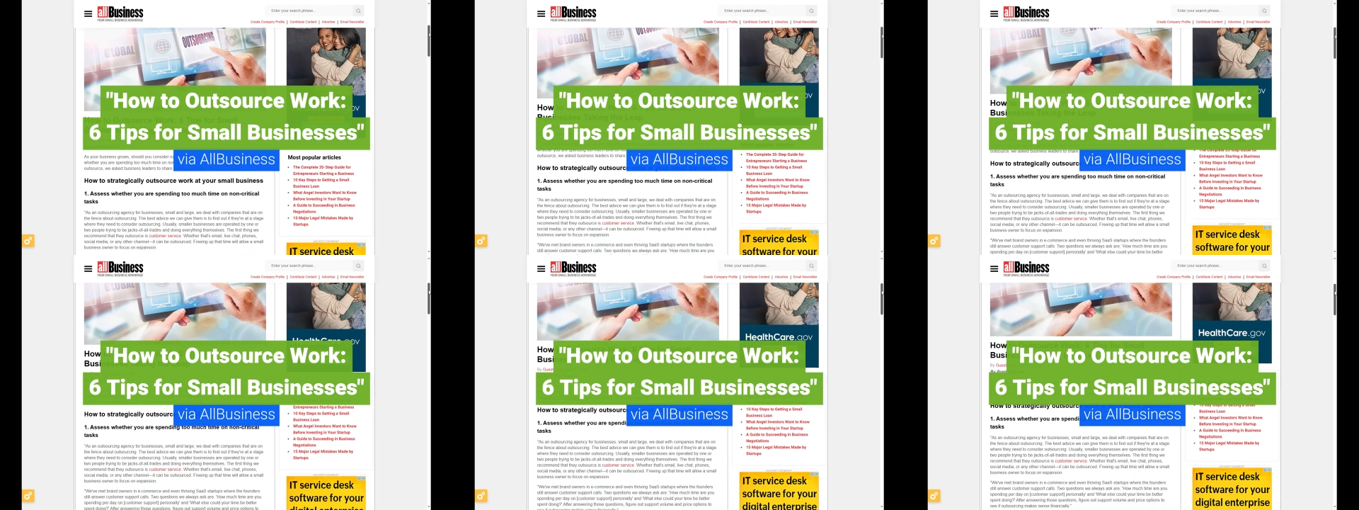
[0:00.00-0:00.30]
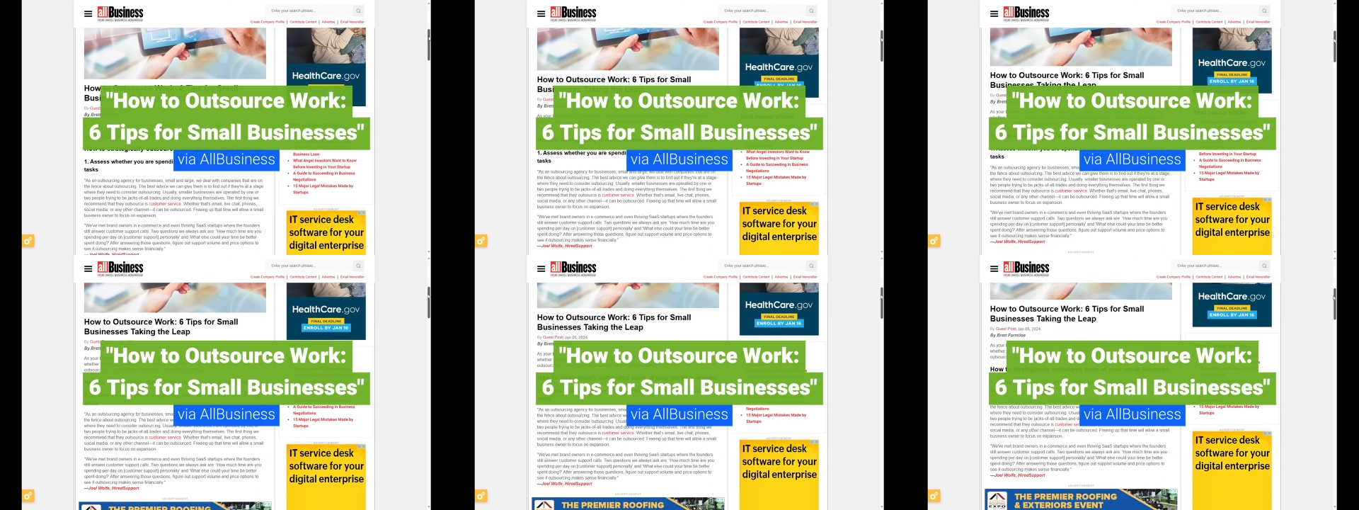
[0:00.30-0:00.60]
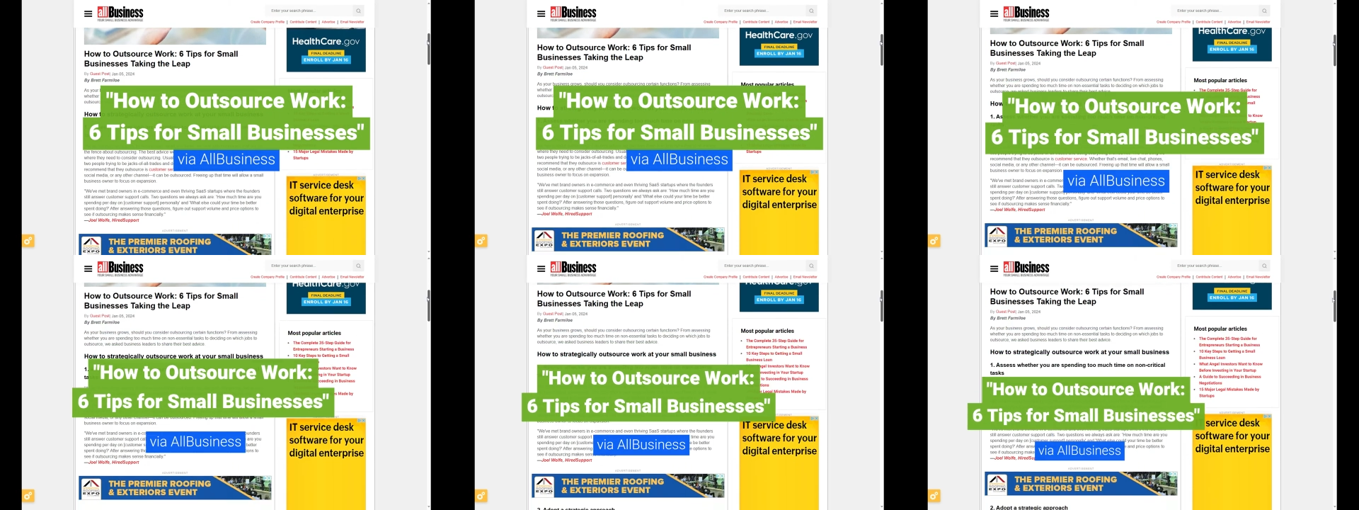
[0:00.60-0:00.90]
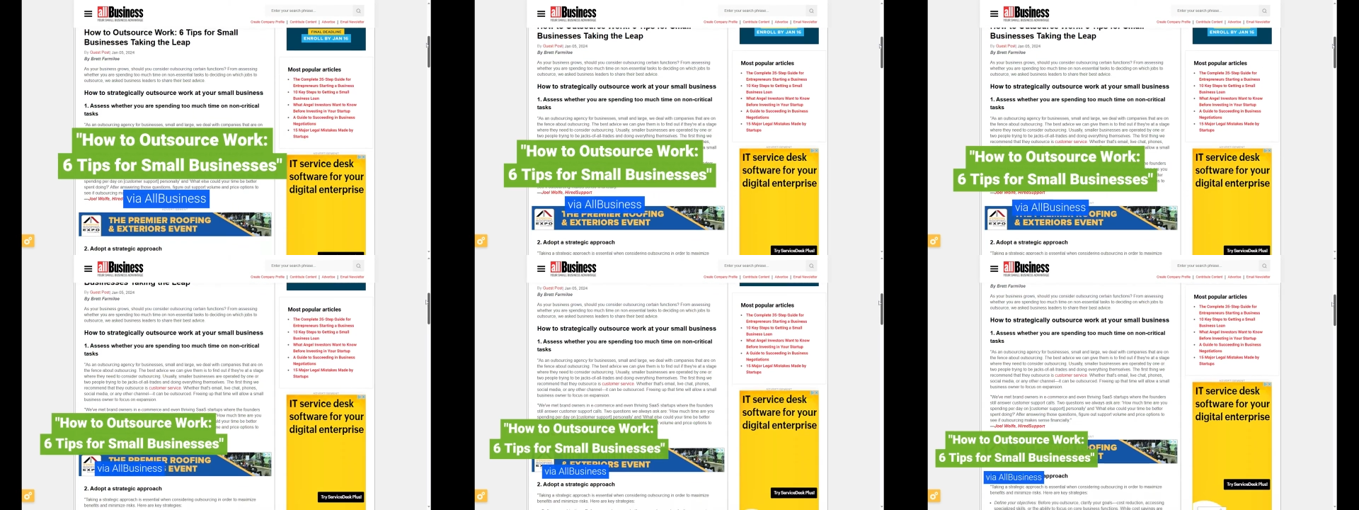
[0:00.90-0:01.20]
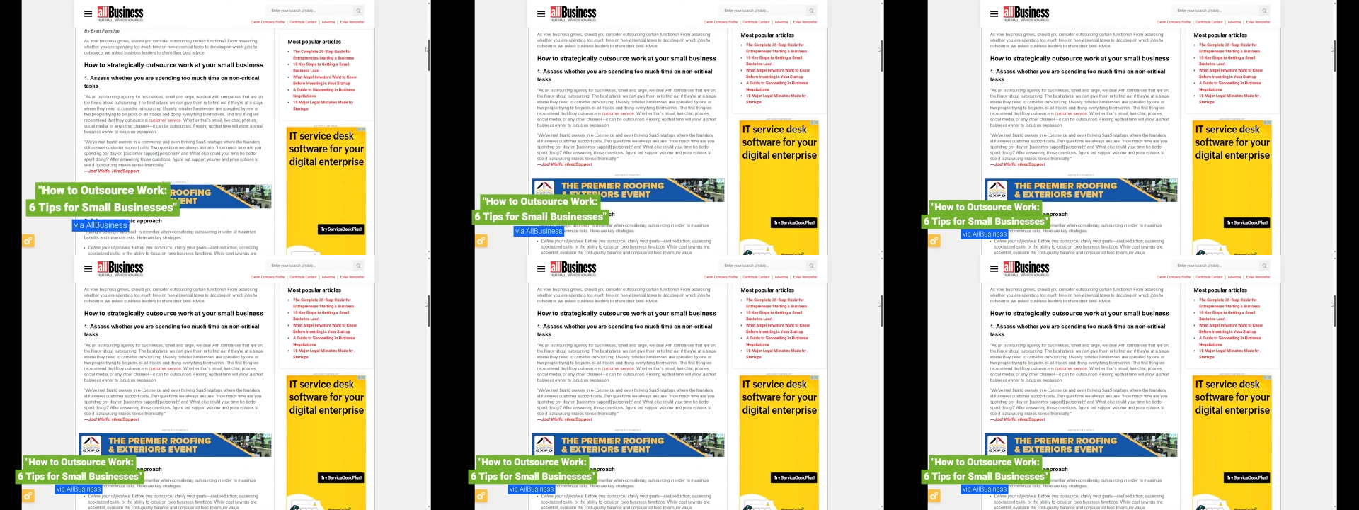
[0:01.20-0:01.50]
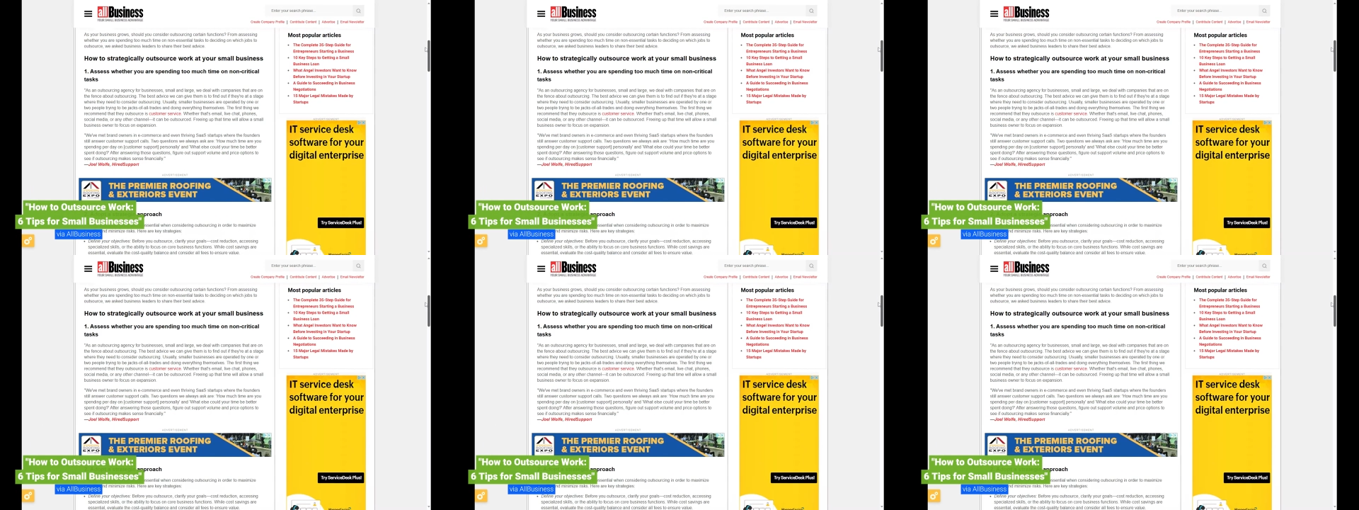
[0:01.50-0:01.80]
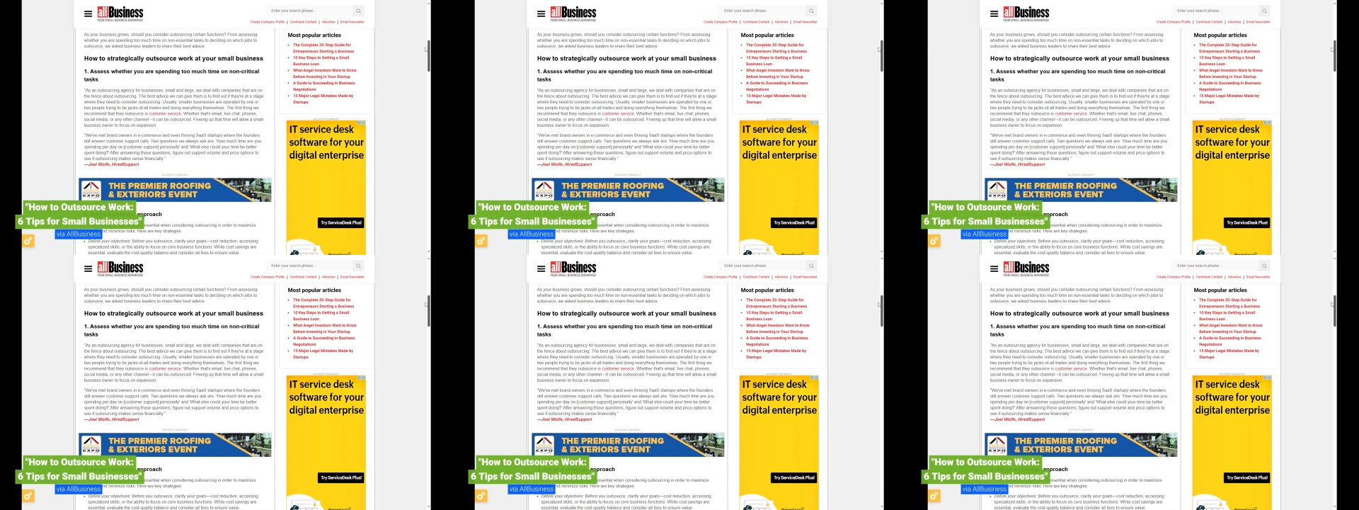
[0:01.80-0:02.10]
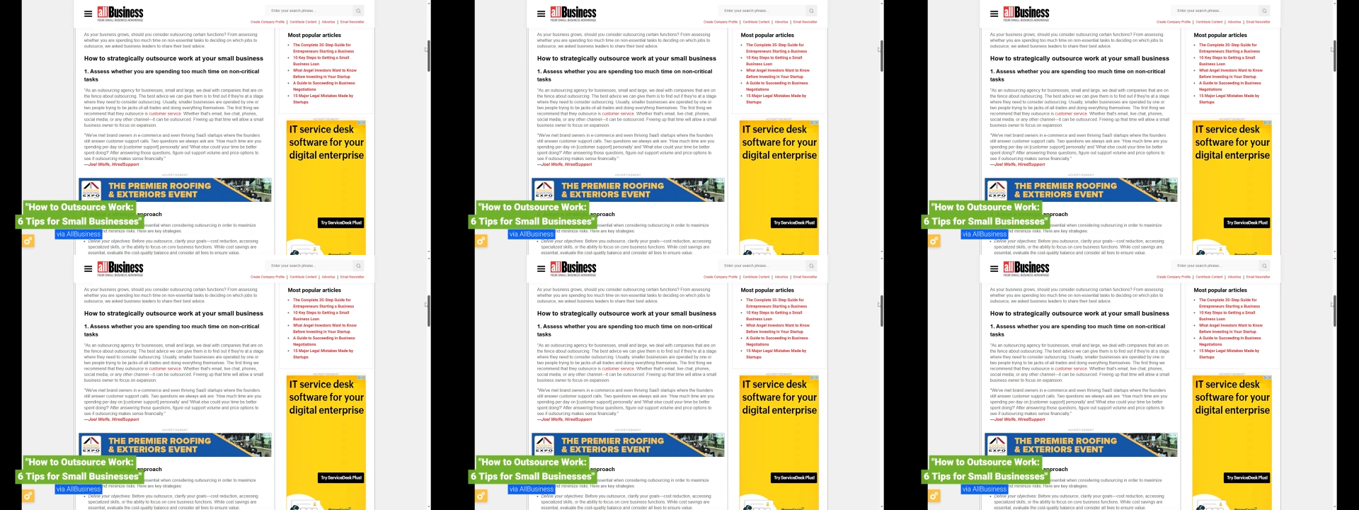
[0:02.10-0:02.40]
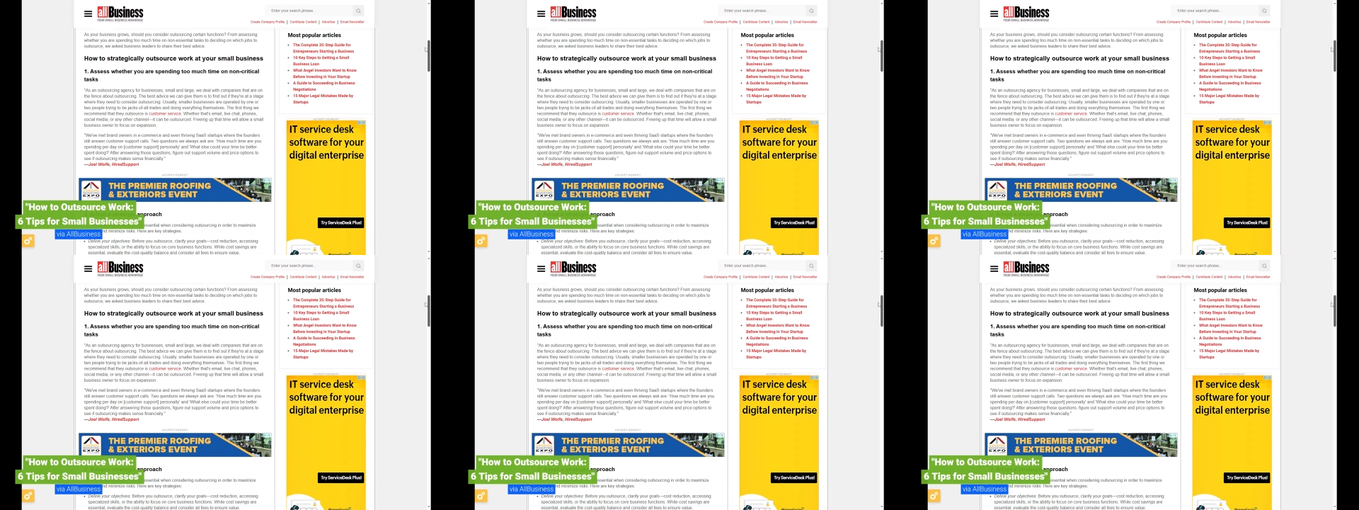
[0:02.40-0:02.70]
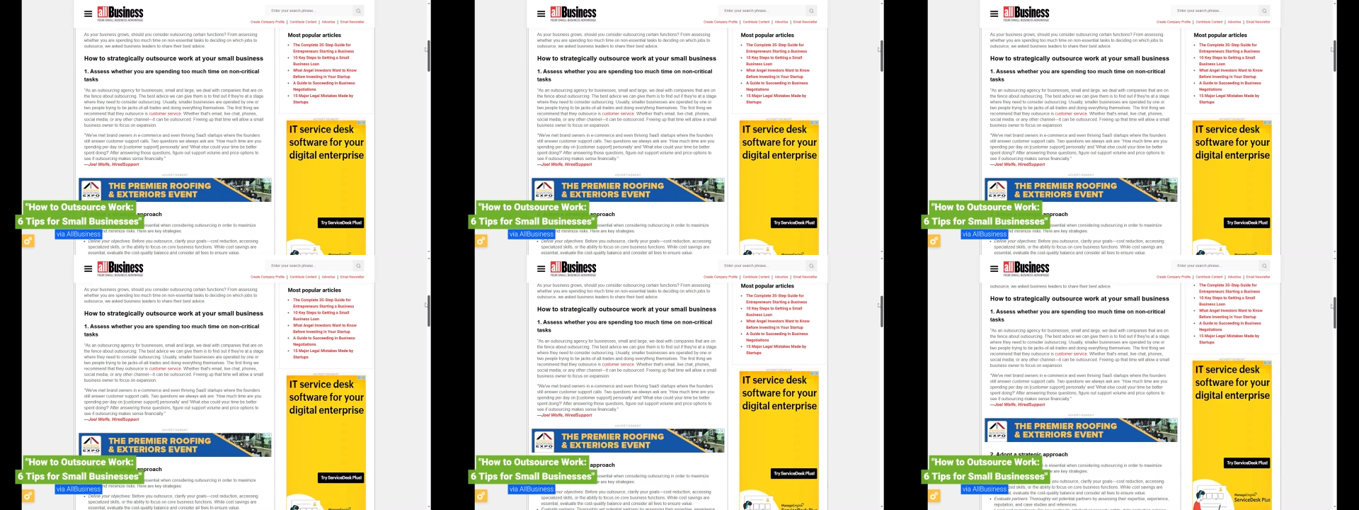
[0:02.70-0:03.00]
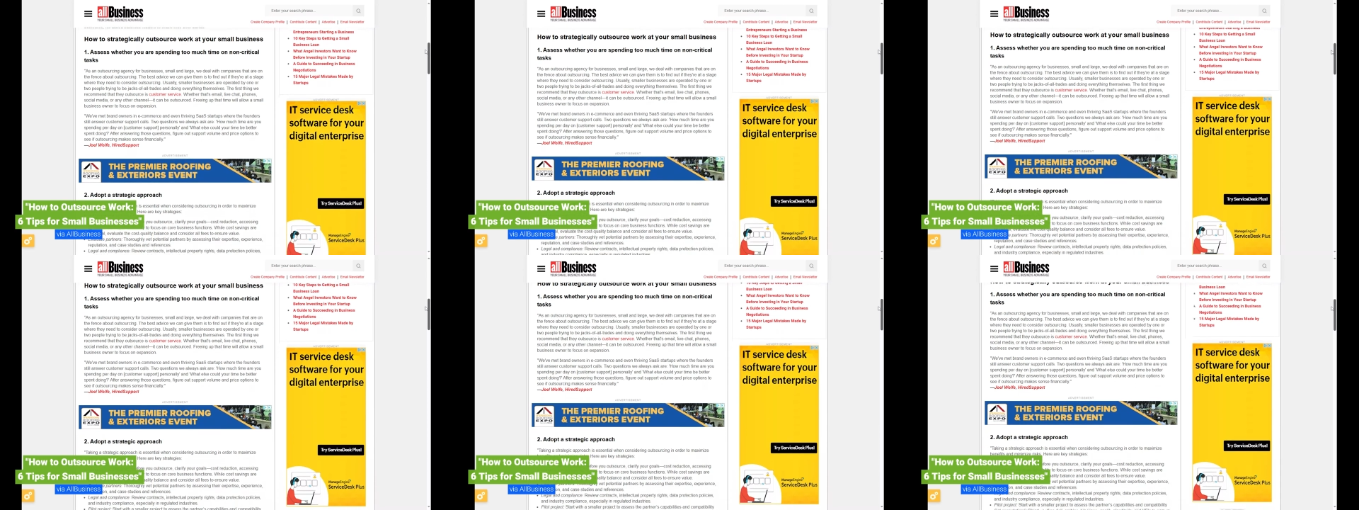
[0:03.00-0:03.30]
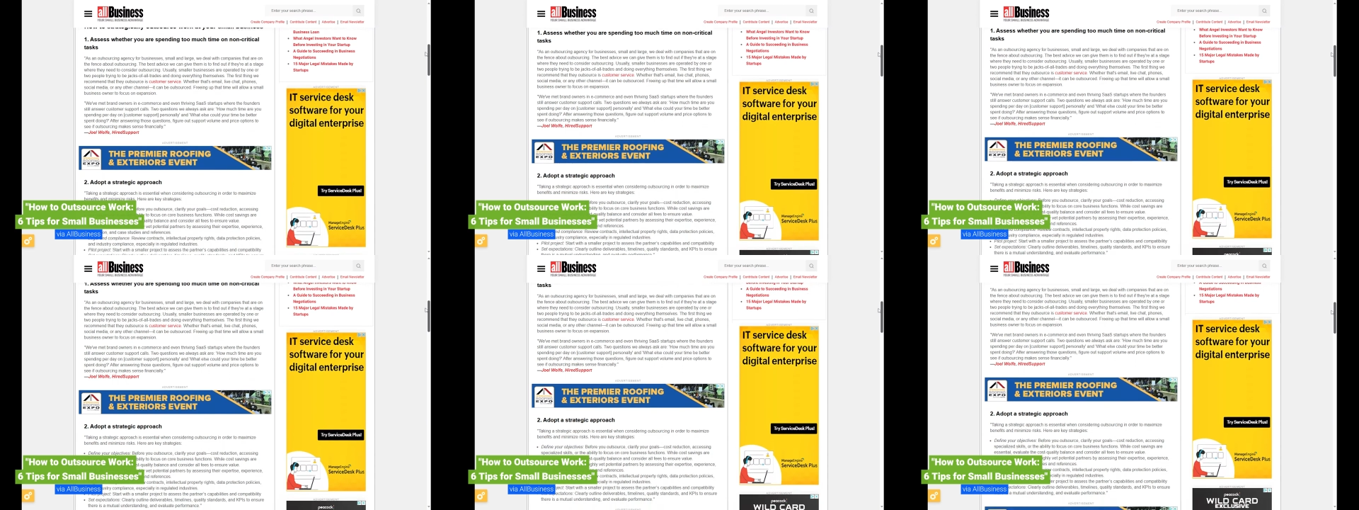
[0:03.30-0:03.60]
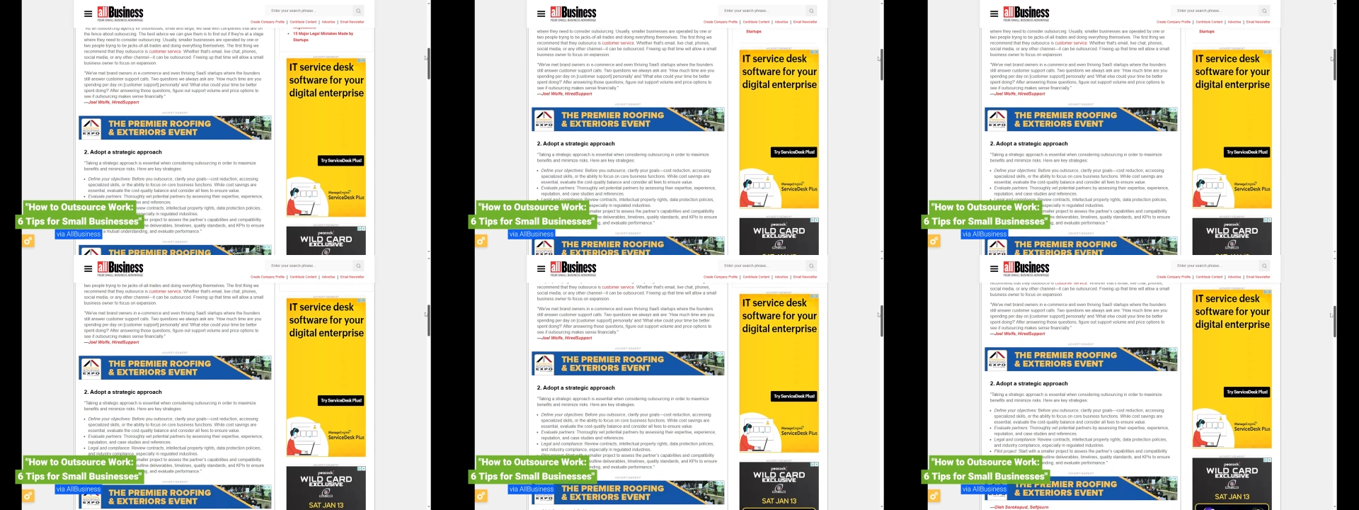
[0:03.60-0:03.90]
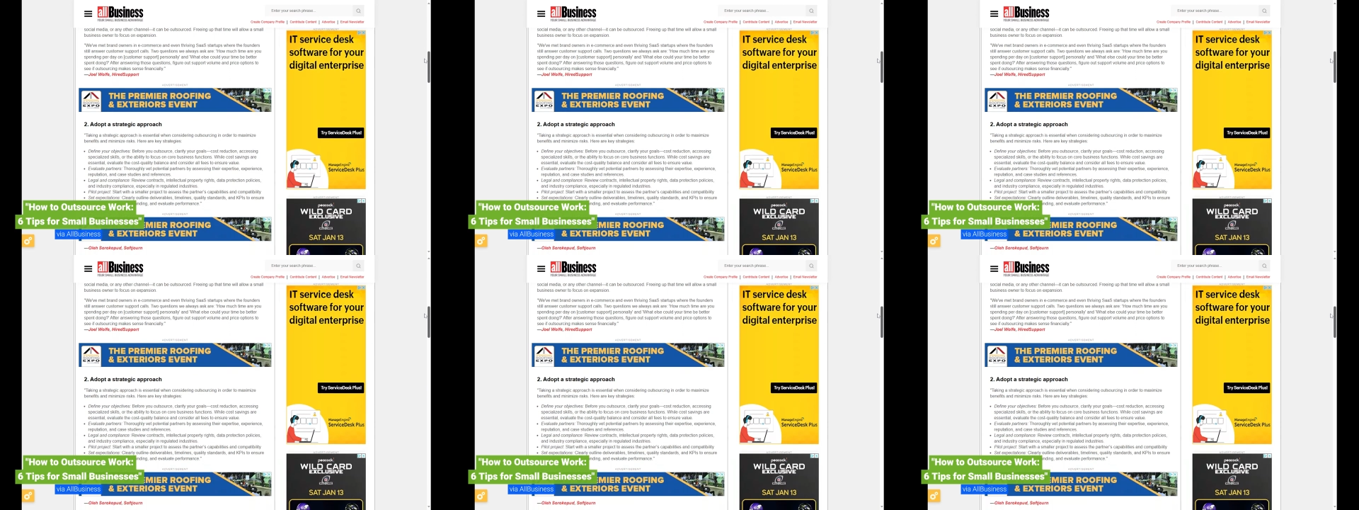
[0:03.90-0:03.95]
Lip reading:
(no speaker visible)